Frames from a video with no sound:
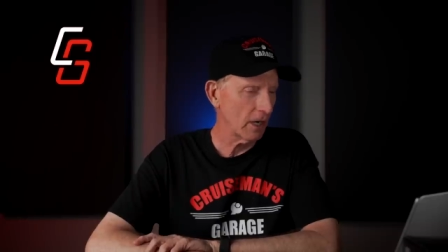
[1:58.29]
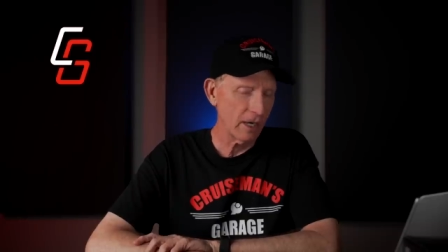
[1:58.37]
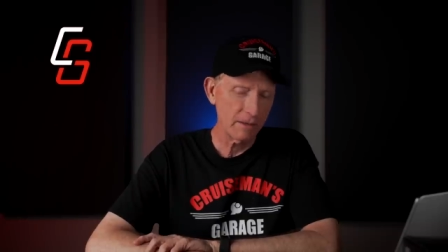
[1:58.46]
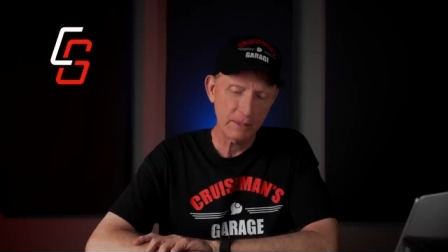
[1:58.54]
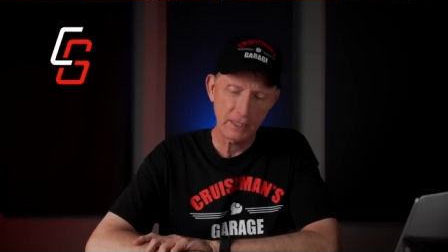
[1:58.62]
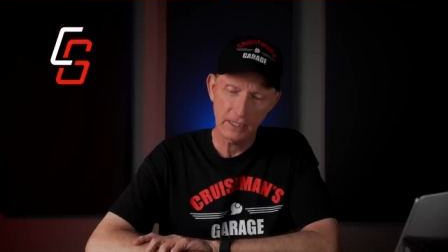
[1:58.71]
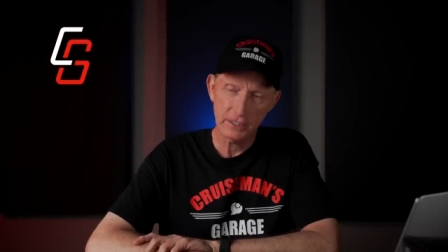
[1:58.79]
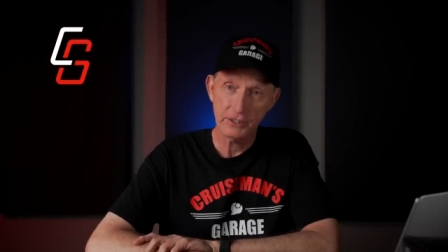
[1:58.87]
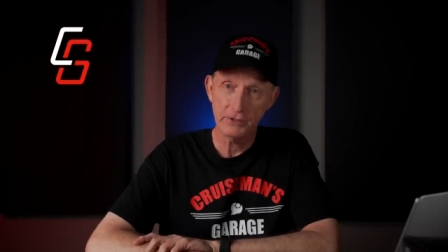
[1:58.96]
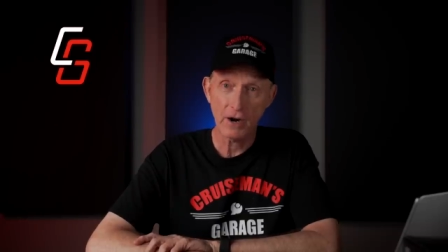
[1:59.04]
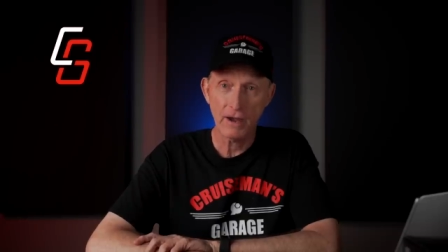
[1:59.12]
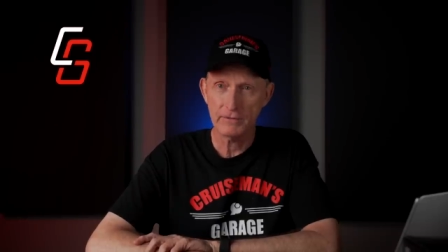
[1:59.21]
I mean, it's
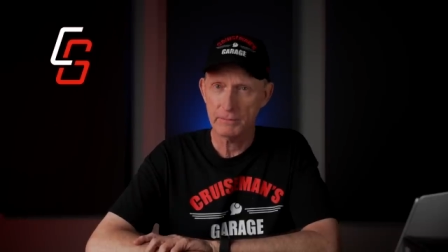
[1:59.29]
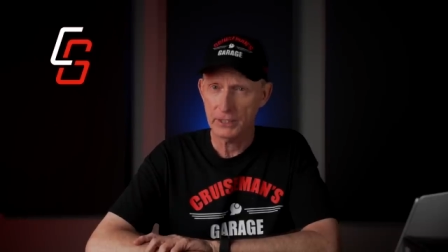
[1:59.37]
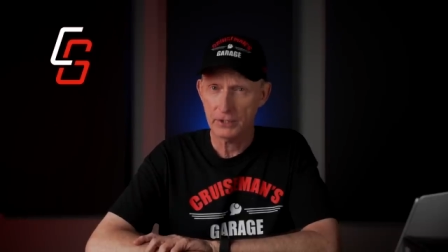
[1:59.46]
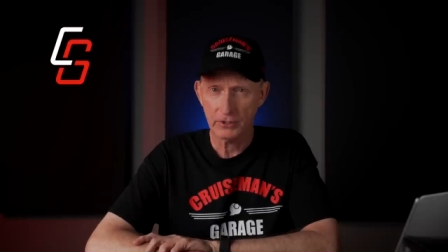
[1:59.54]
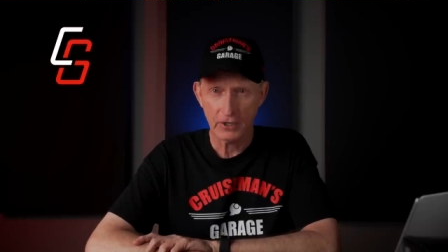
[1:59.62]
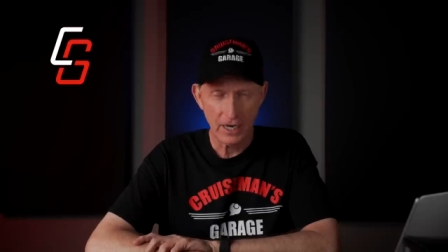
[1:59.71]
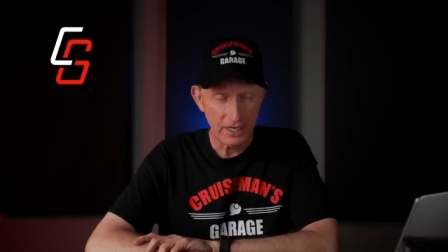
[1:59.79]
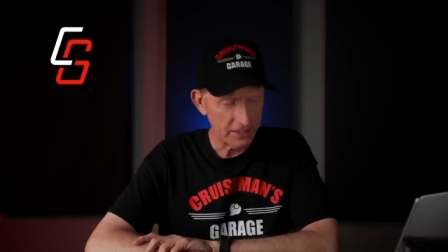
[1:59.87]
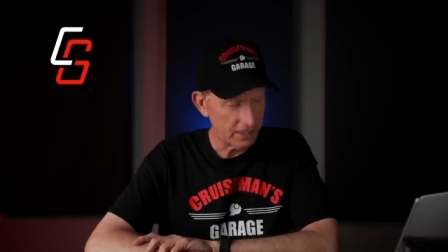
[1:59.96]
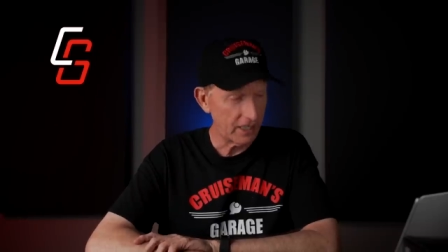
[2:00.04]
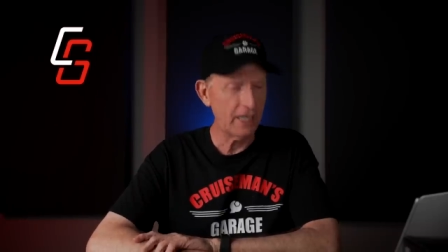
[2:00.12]
driving me crazy.